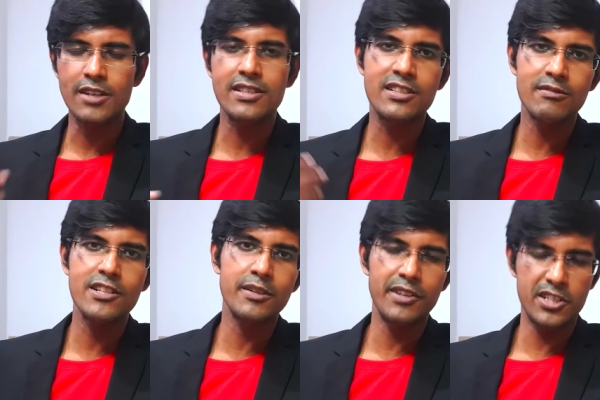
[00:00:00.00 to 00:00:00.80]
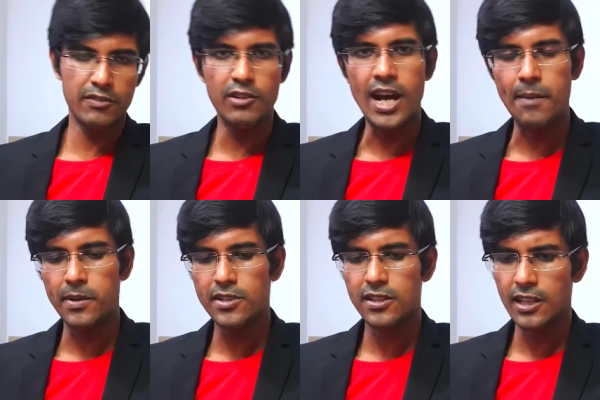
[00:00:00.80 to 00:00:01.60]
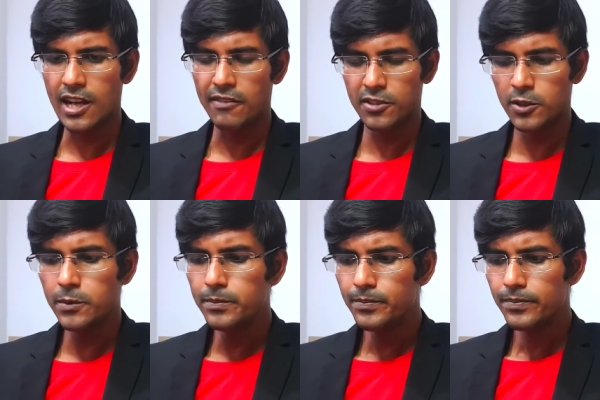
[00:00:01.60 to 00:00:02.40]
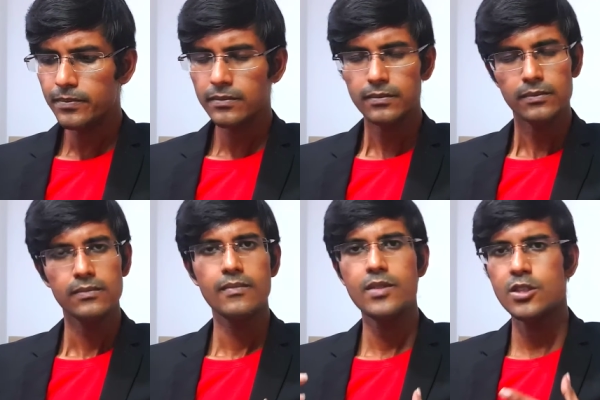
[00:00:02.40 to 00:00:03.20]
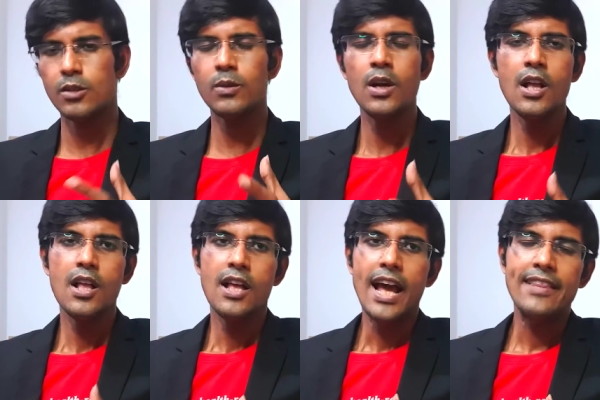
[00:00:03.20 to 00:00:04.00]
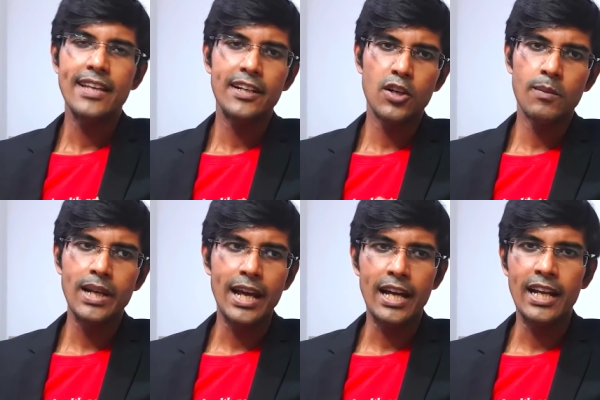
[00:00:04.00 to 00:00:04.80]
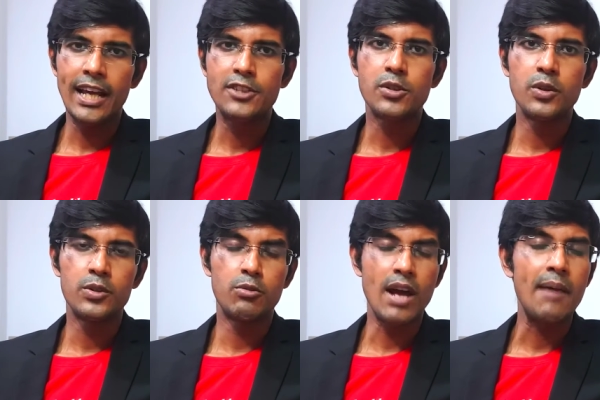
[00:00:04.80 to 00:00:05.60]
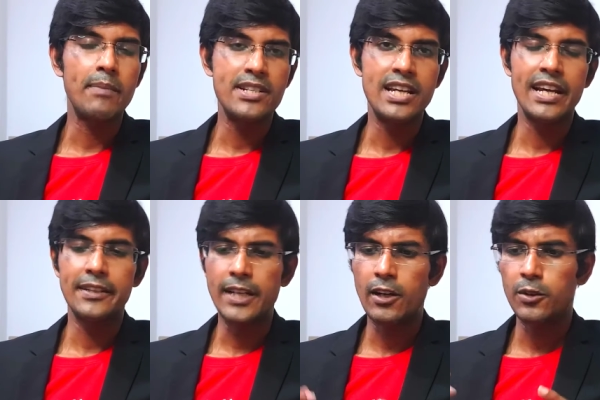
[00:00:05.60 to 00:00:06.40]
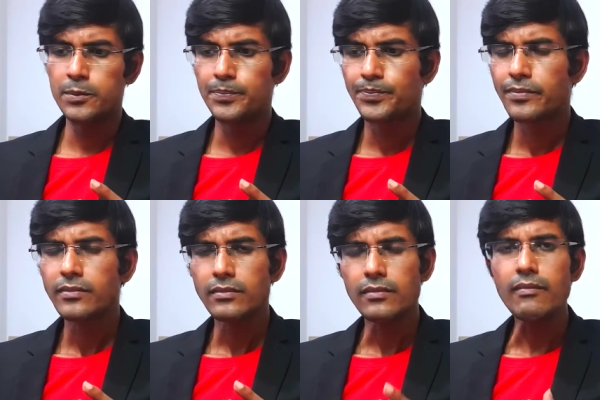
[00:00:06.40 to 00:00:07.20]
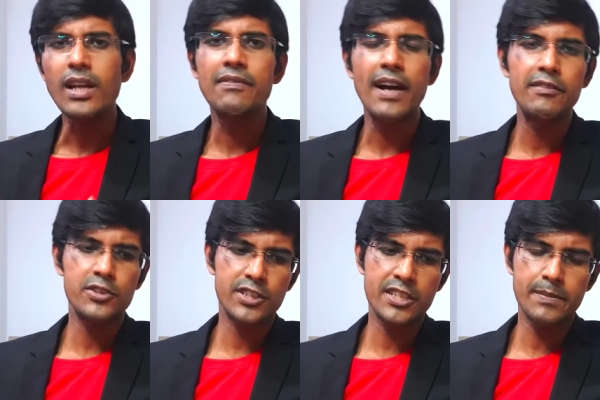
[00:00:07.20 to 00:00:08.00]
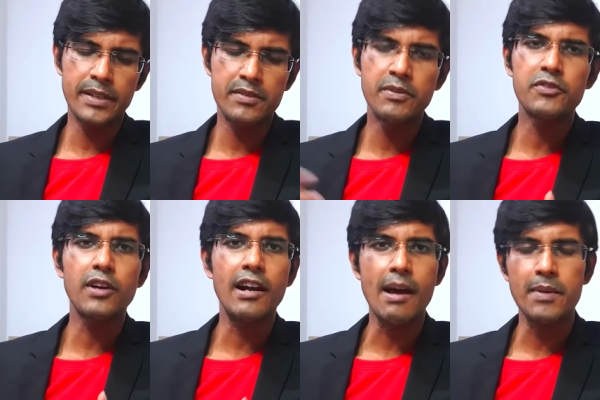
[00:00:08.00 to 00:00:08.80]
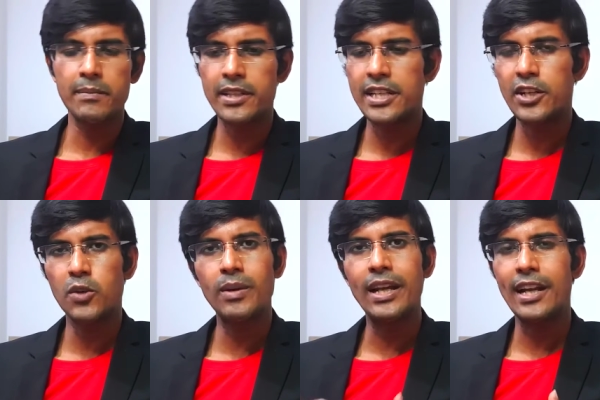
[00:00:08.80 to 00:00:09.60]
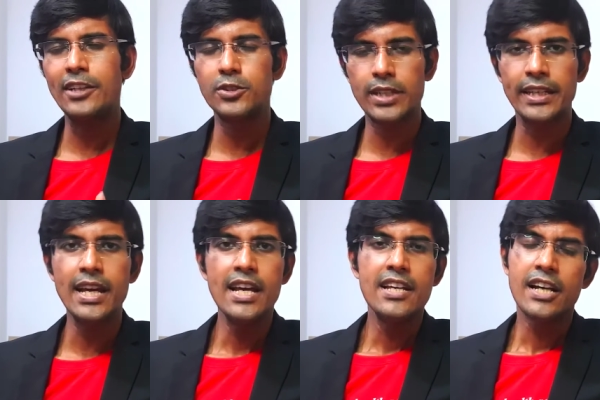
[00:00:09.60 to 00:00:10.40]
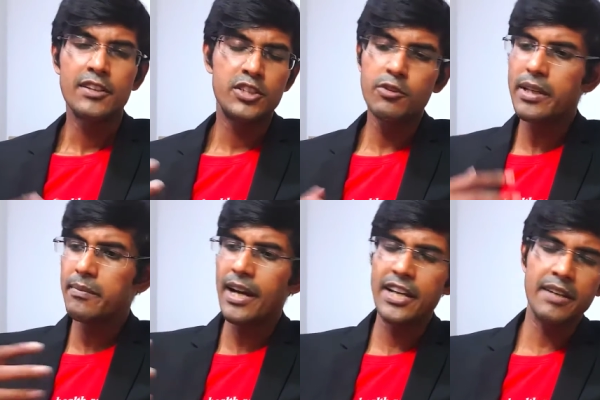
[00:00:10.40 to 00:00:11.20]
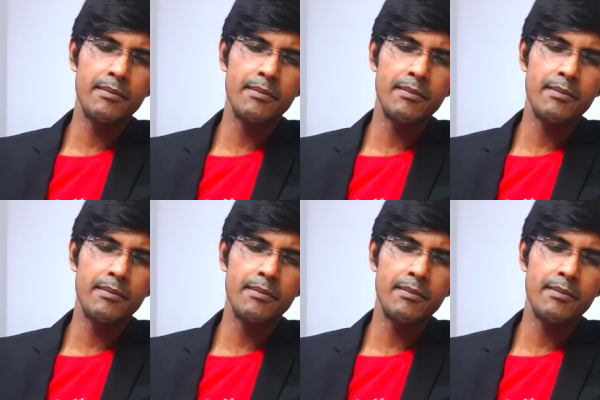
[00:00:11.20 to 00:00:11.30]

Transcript: is a series of interview happens in the afternoon. So, and then normally I like to wrap my day around 5 or 6 p.m. So before I wrapping my day, normally I like to take during my